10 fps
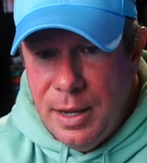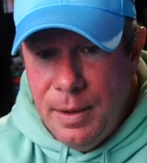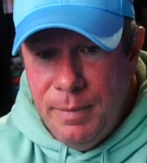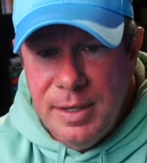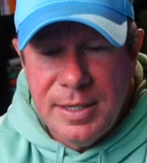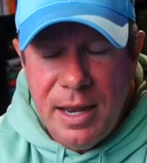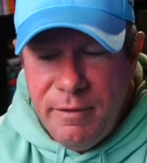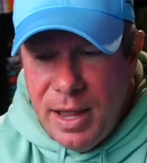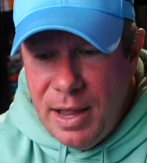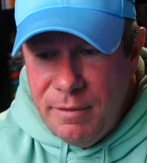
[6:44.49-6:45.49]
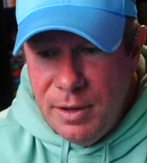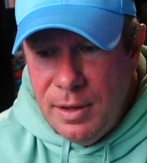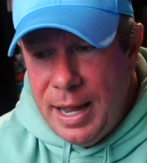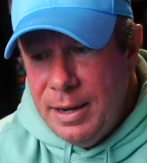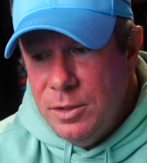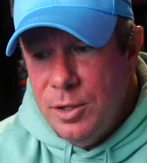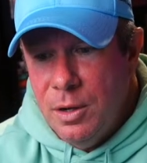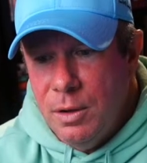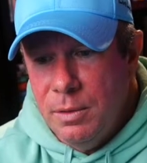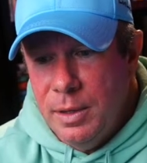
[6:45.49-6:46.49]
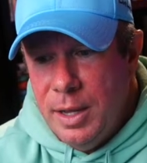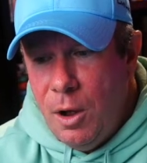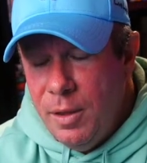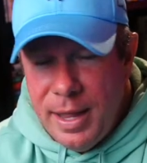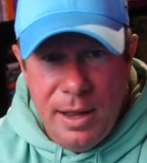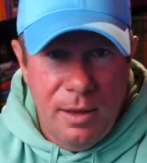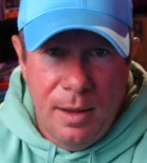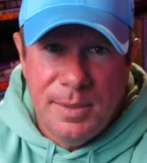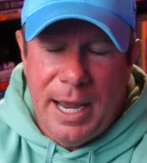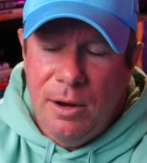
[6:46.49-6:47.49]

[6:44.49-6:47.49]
Inside of AIville, I took all the LLMs.